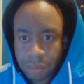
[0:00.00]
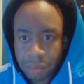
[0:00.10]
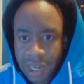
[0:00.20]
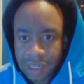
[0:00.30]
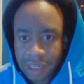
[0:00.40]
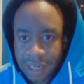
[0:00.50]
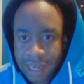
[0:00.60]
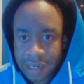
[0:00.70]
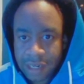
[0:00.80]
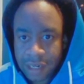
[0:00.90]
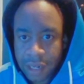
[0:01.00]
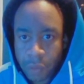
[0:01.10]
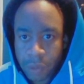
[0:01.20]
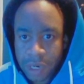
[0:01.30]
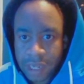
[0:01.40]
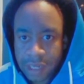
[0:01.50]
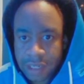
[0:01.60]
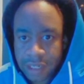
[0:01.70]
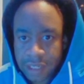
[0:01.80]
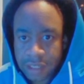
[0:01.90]
Blocking that in, and then went ahead
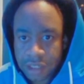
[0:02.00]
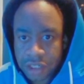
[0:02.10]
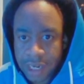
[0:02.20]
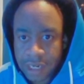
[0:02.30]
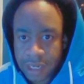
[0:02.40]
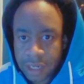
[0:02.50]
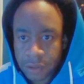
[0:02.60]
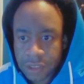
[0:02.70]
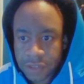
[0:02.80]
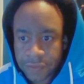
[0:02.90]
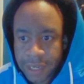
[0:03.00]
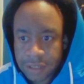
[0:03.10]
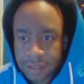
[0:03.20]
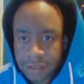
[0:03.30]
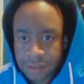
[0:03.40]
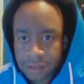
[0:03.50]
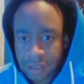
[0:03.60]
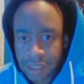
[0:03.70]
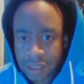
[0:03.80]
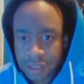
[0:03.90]
and did the shading in on his face,
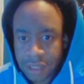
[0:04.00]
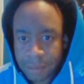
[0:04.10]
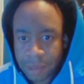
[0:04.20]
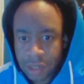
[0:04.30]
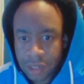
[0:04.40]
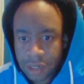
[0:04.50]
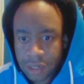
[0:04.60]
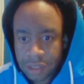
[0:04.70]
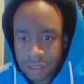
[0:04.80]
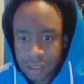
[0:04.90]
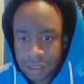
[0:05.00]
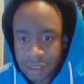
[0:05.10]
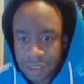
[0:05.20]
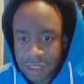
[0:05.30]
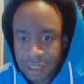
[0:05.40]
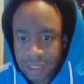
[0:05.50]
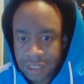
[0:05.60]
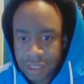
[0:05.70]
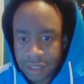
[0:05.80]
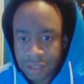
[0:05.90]
and skipping along, did the
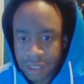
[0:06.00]
details